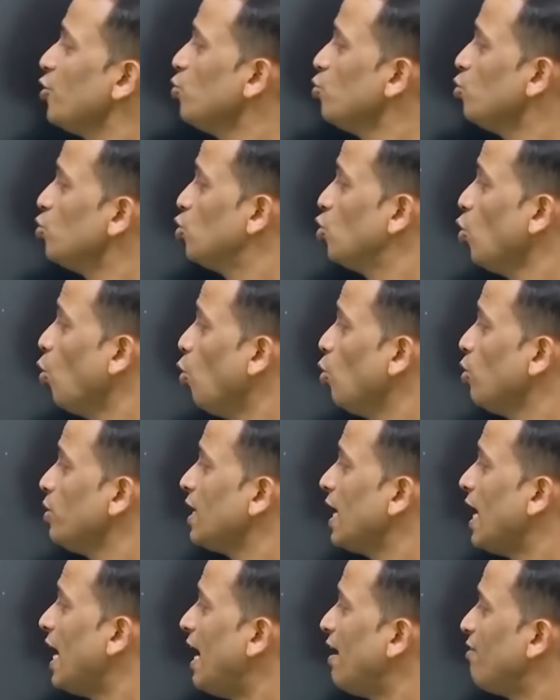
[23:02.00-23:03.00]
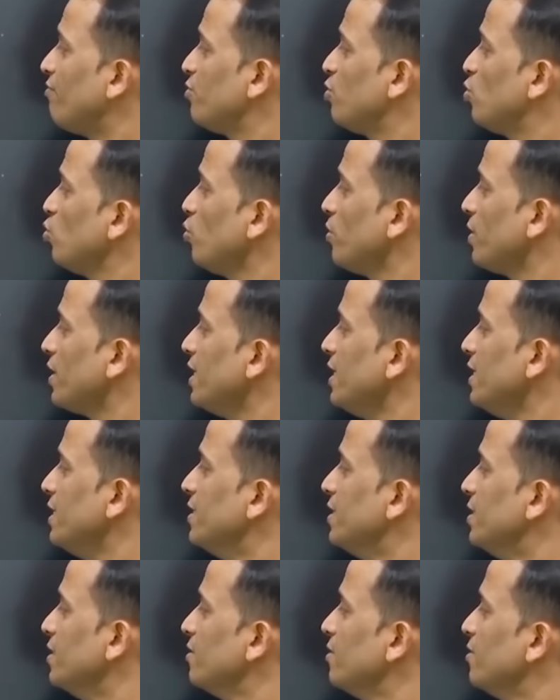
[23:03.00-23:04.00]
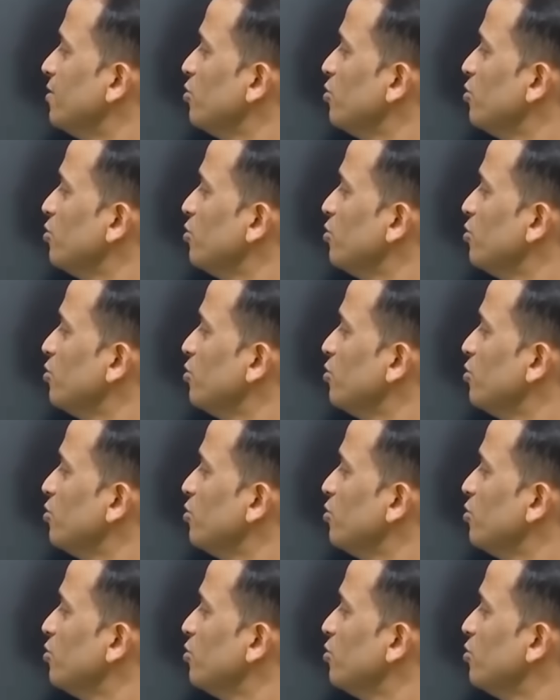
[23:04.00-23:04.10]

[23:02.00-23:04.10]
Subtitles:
you don't have to read,